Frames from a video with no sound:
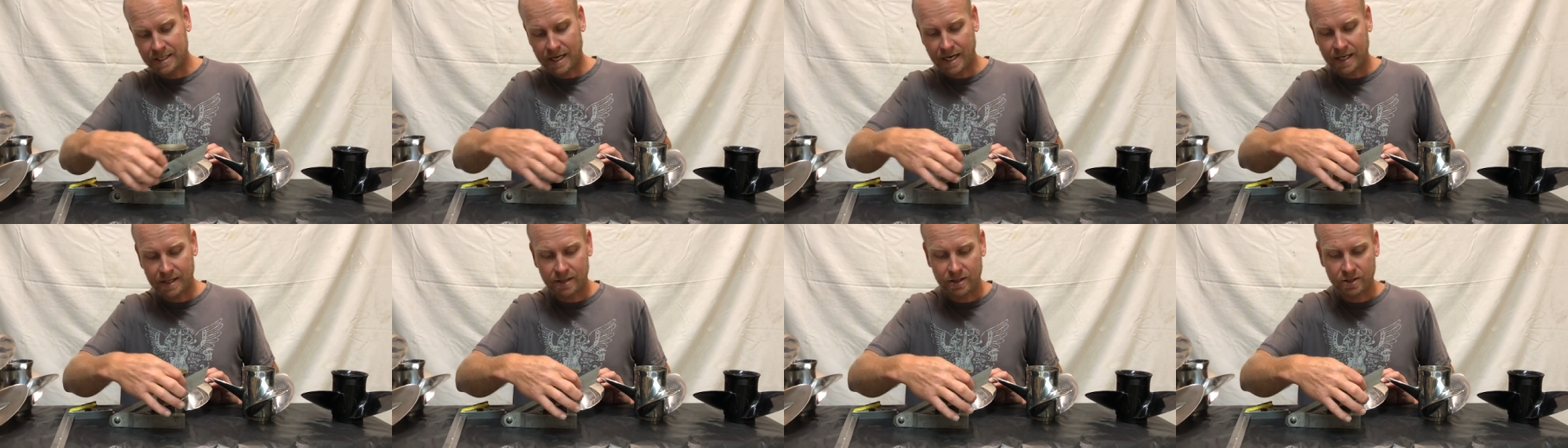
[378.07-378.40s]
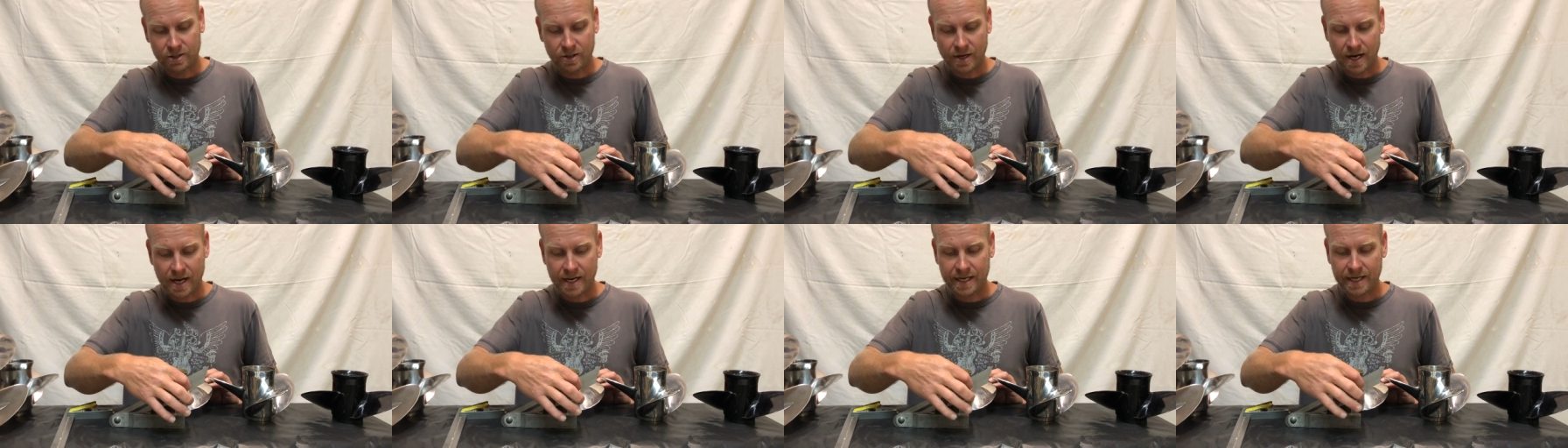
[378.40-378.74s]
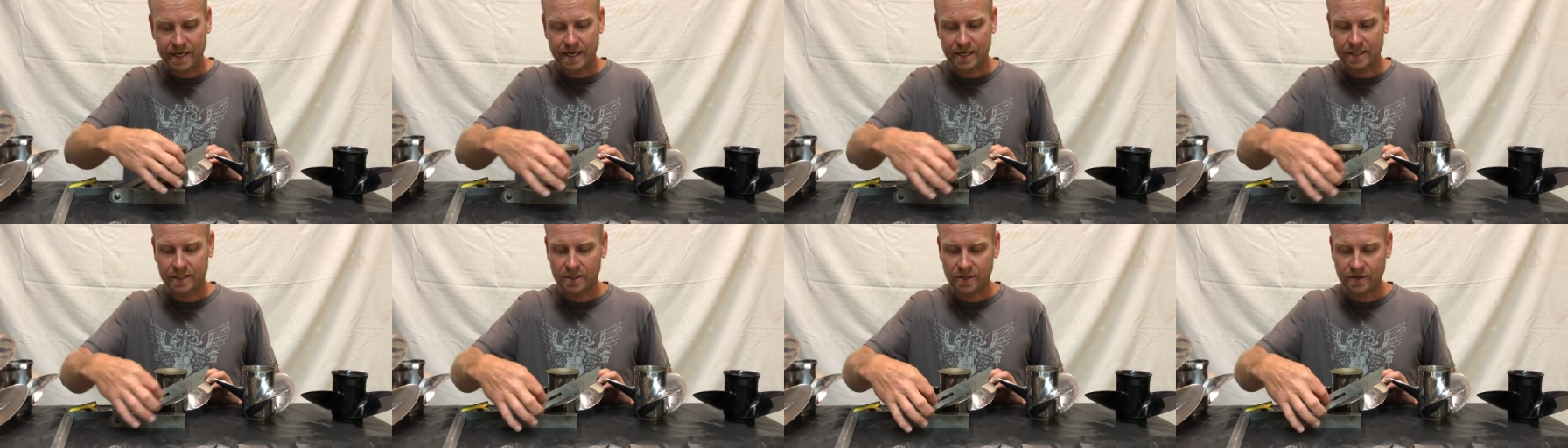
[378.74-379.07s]
and the trailing
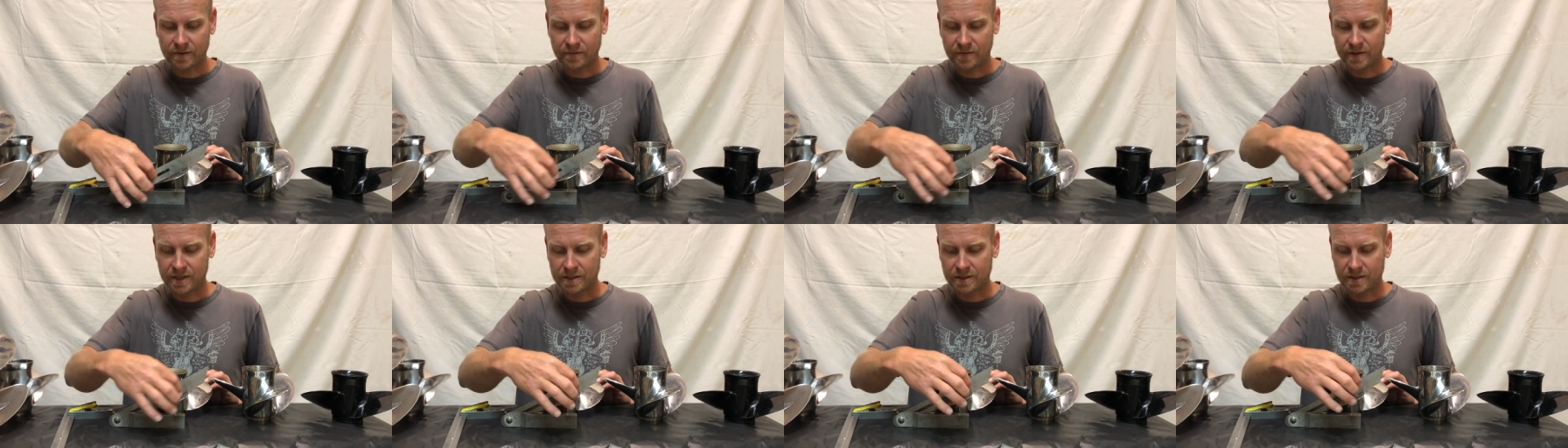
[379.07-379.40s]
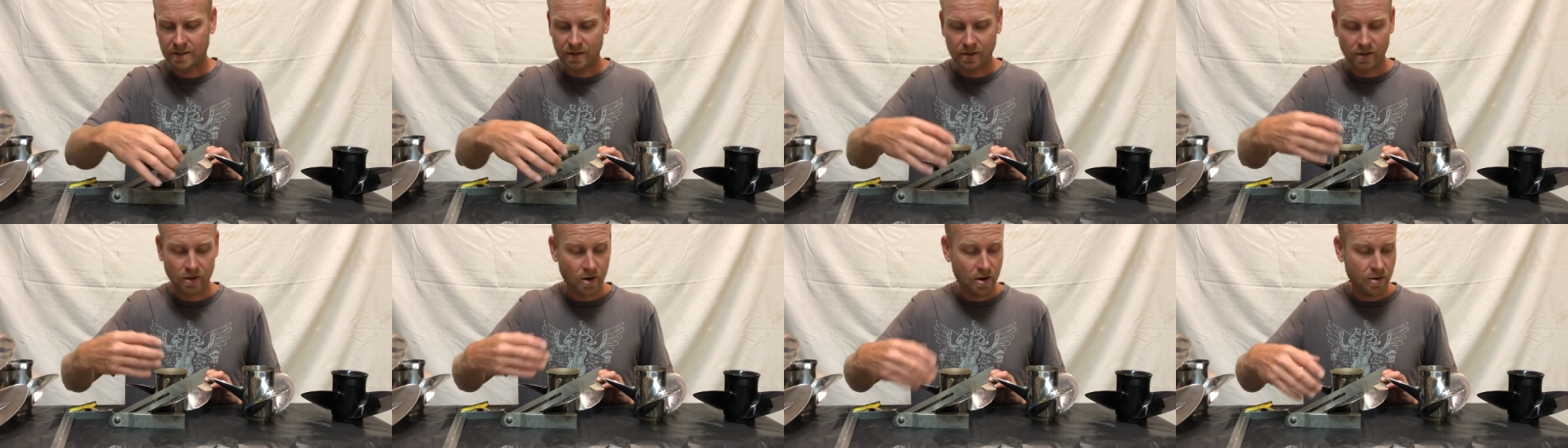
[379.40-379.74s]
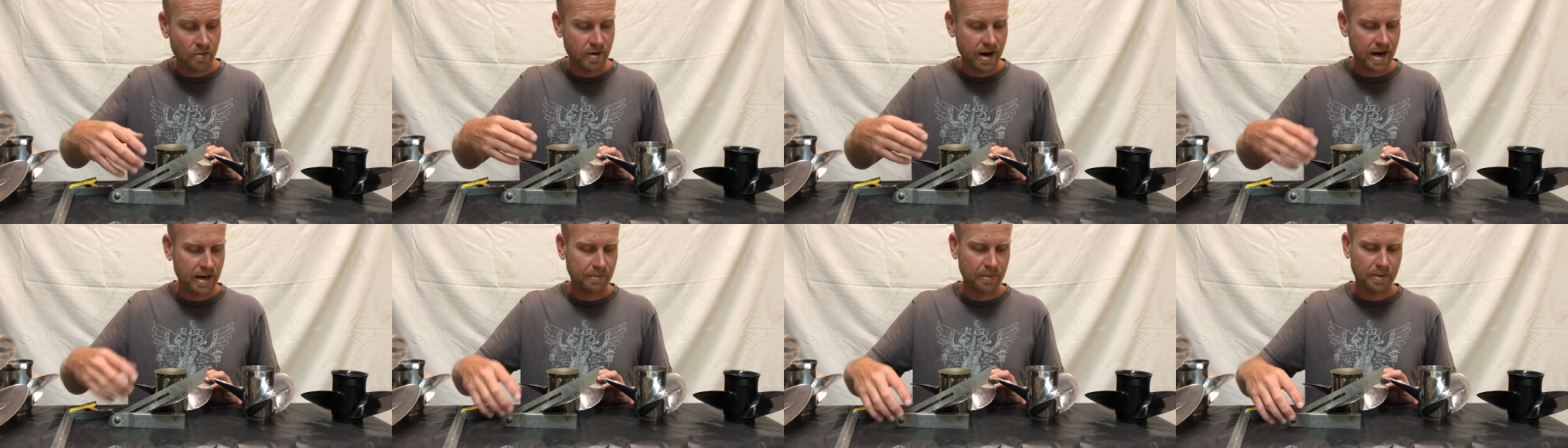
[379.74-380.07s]
edge of this low
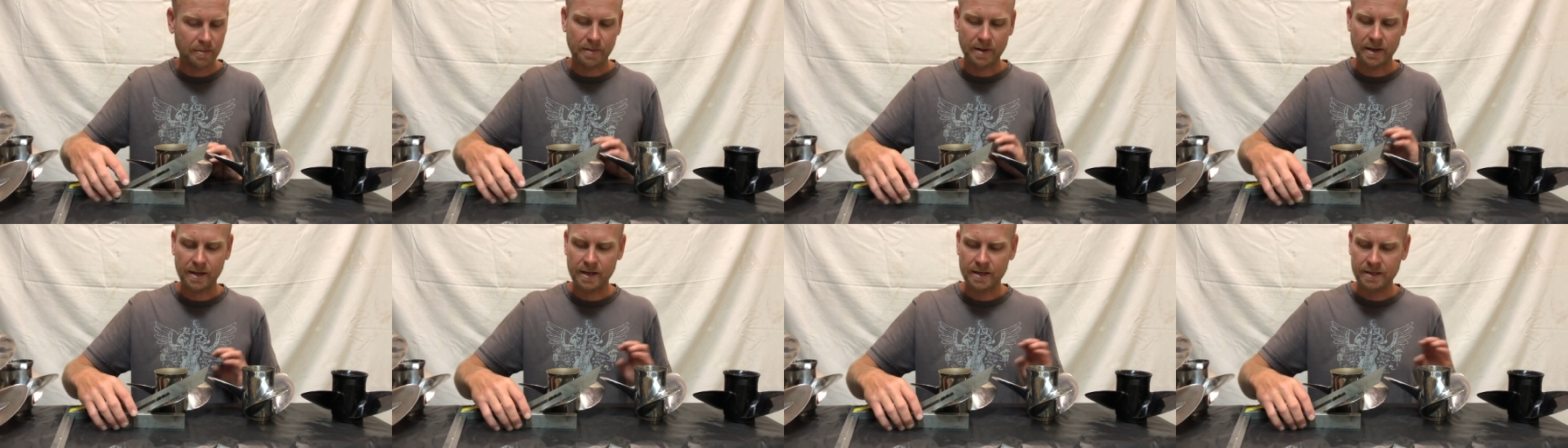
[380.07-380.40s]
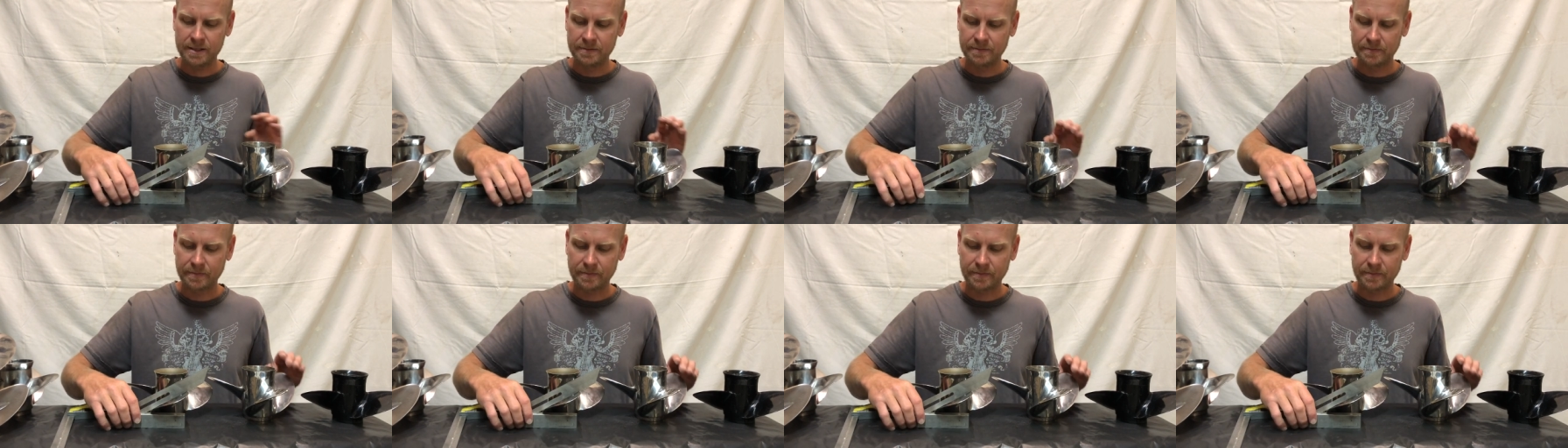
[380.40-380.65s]
rake propeller.